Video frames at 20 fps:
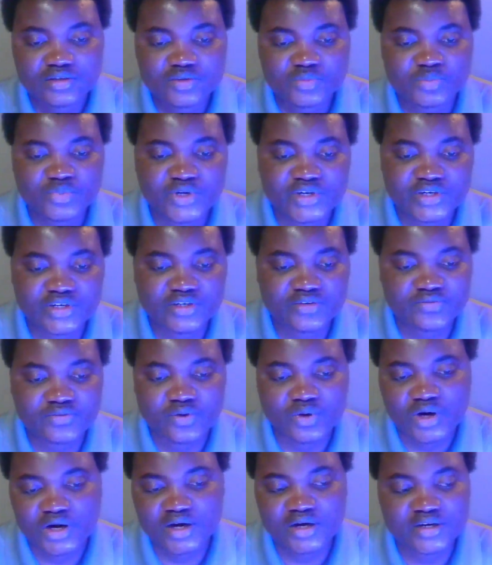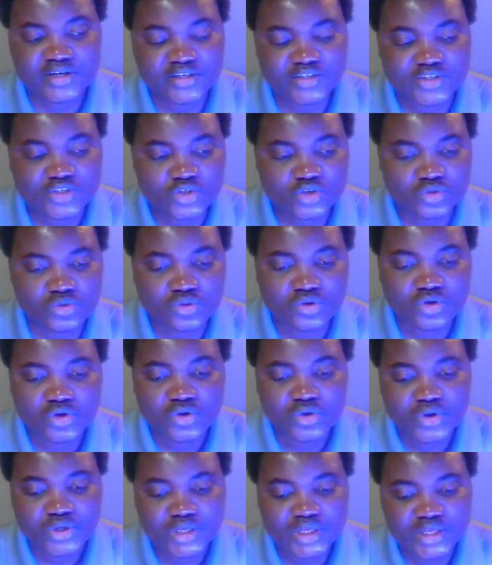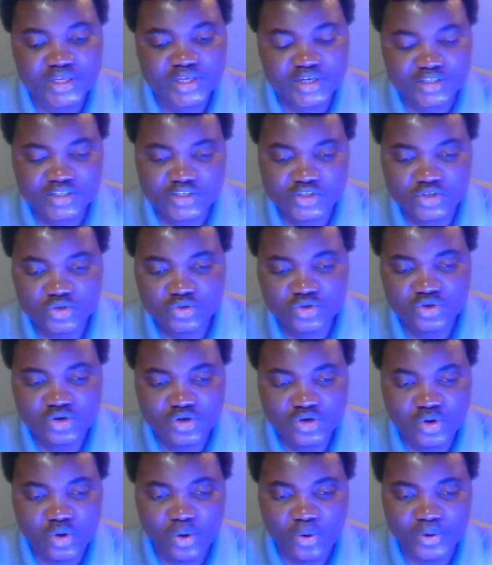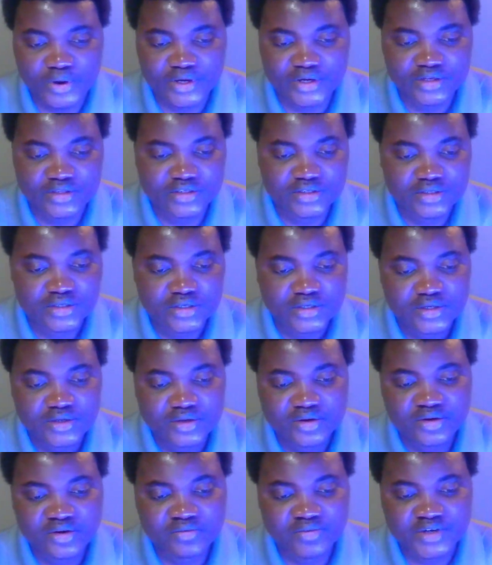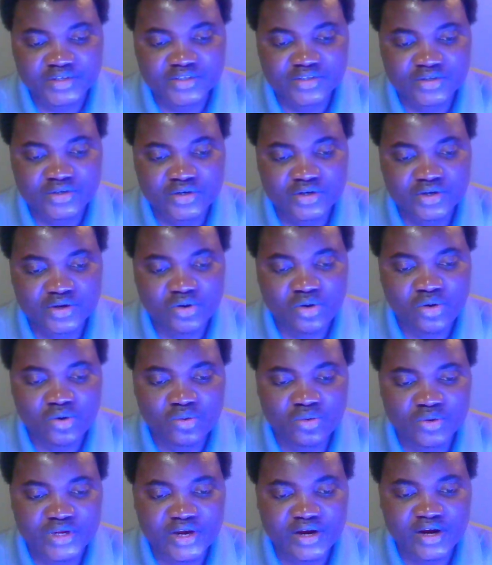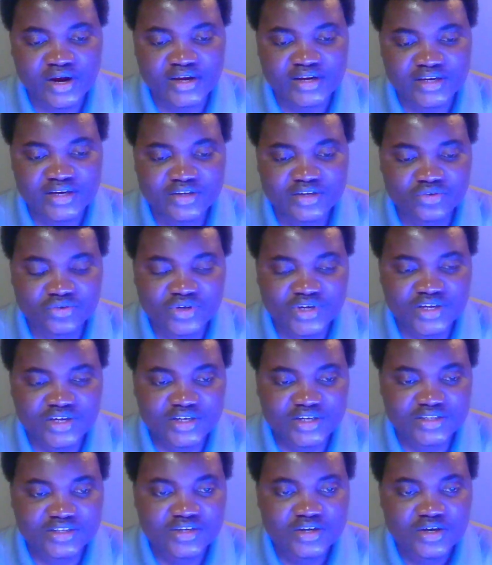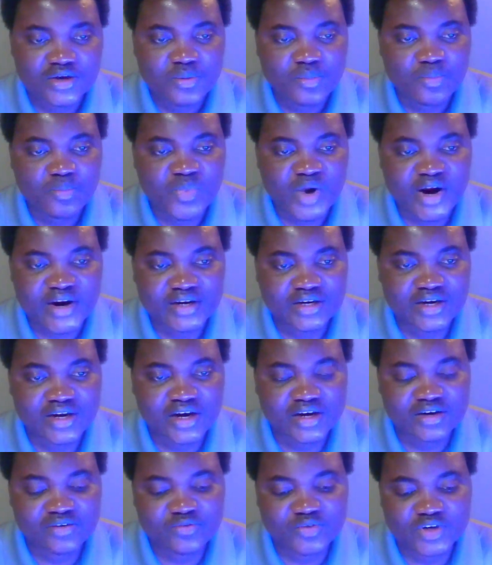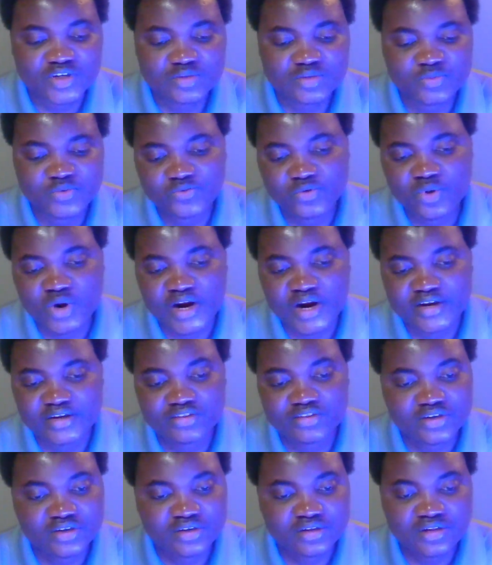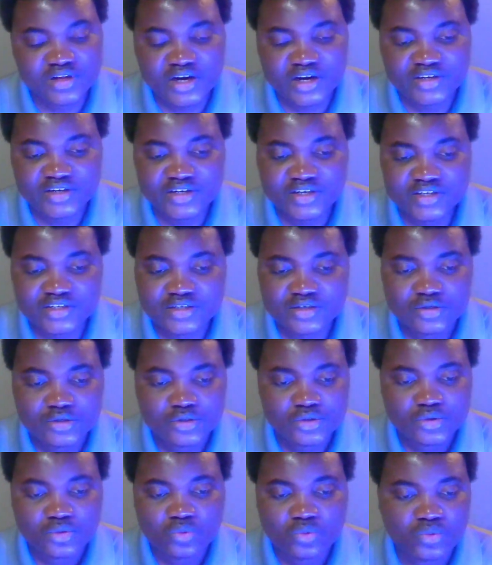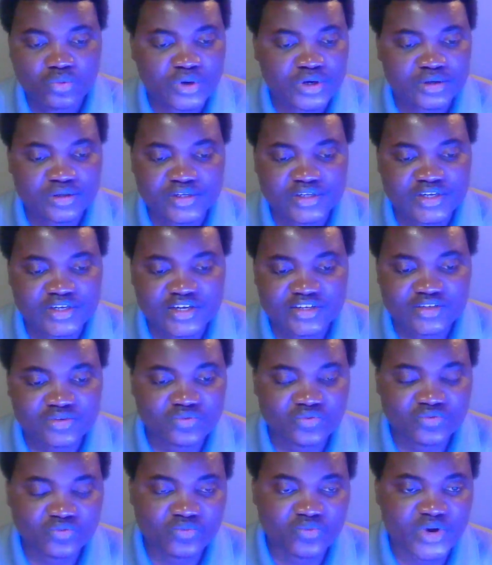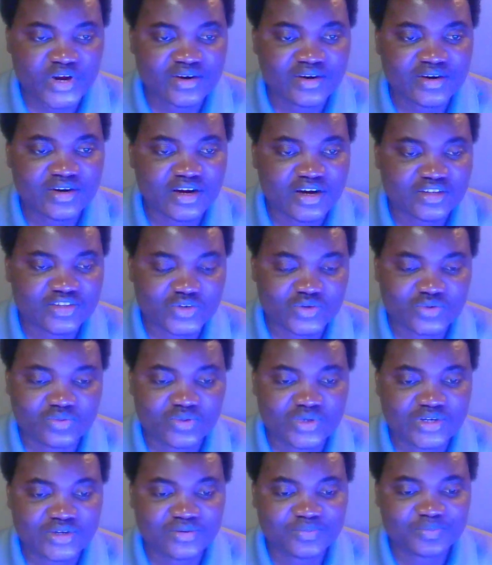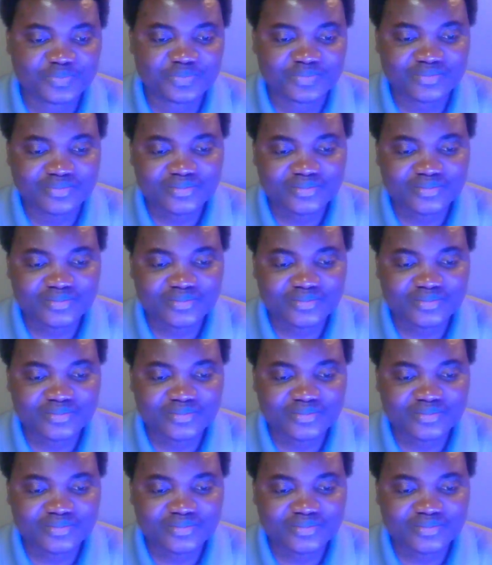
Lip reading: Spread it for others to get to know it. Never think, oh yeah, I need to get mine done first before I tell others. Well, it doesn't work that way.